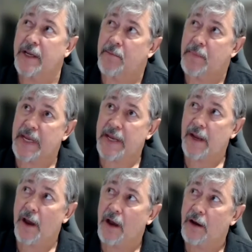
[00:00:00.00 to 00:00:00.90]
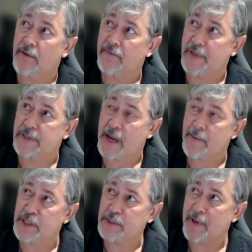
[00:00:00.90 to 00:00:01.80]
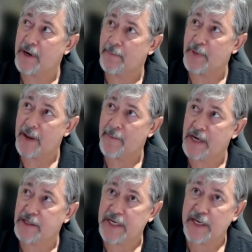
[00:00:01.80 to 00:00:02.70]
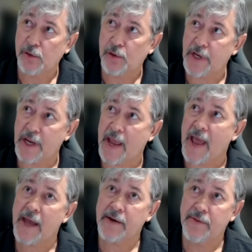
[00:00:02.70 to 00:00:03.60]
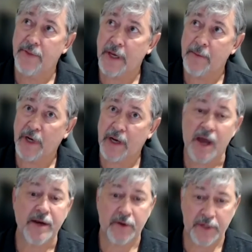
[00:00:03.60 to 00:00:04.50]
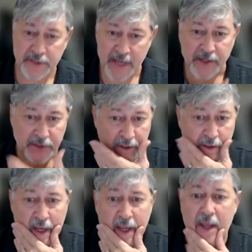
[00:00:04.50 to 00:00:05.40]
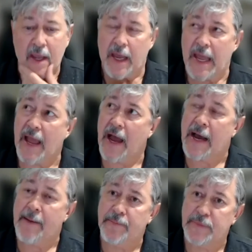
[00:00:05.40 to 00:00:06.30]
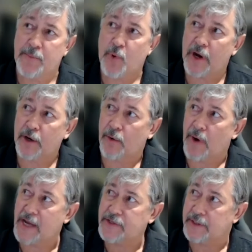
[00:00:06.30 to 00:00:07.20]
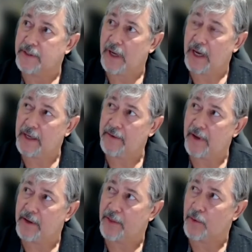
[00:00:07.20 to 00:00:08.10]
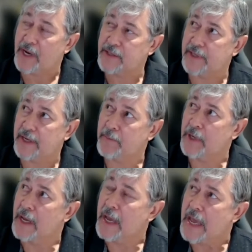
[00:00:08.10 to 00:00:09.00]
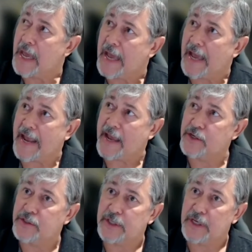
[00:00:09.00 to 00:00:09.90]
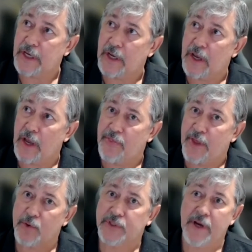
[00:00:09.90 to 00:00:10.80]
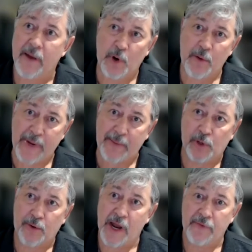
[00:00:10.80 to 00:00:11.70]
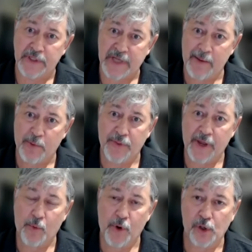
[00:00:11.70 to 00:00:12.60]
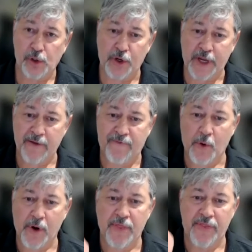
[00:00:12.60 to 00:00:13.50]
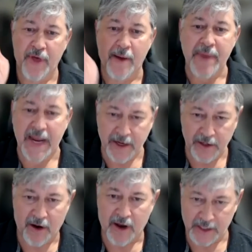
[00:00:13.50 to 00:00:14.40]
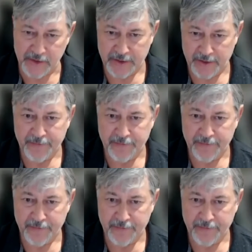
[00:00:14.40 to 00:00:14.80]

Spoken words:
me of the time I spent up at MIT looking at the Macondo disaster, Deepwater Horizon, otherwise named. And there was a number of people around the table that were looking for the main cause.